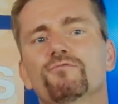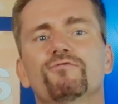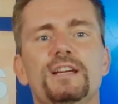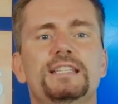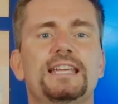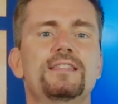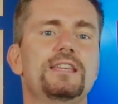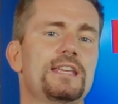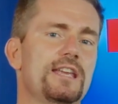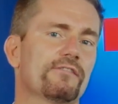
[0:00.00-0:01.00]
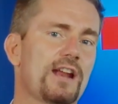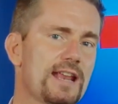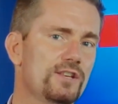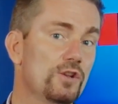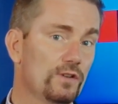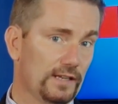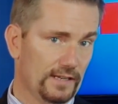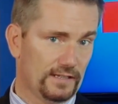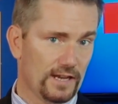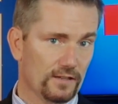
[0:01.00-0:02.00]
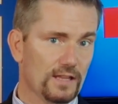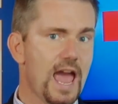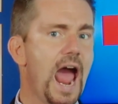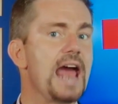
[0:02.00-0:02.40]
at risk in the Iran nuclear deal